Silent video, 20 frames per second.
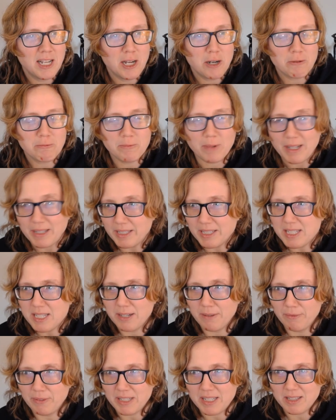
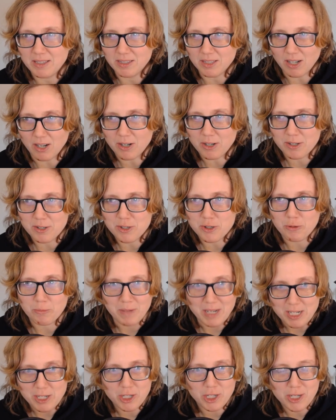relatively large
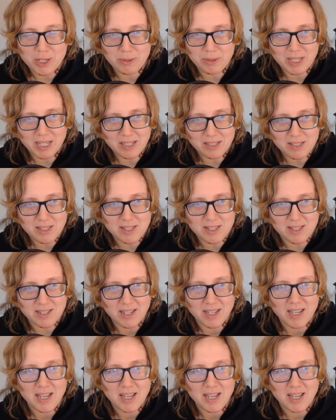ratio dots